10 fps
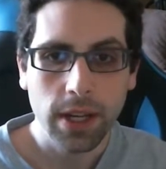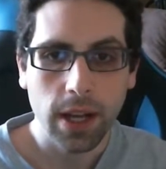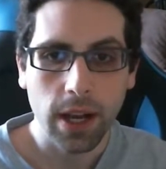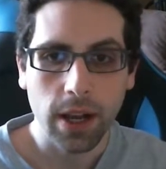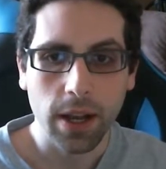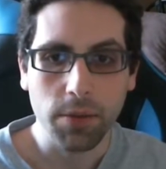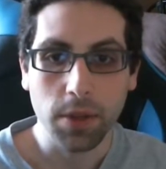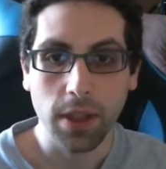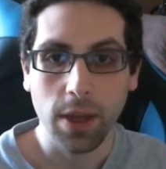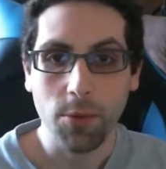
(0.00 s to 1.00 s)

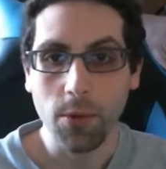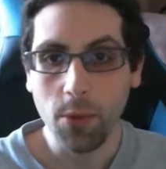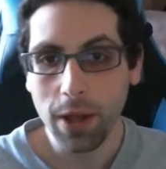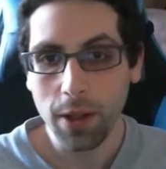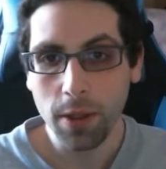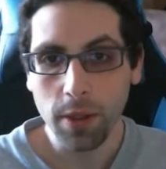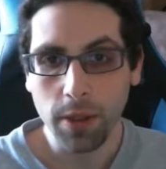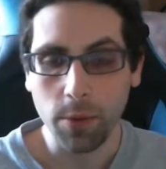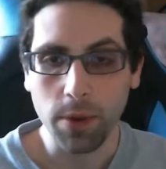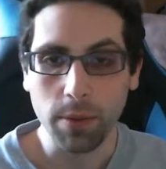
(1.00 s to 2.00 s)
Everything that went well,
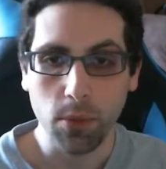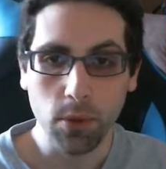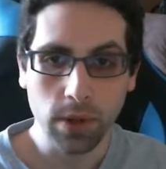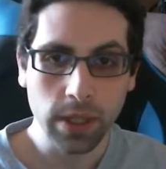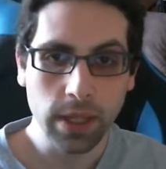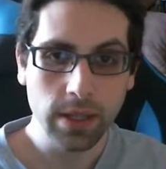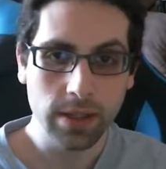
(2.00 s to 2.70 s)
that went poorly,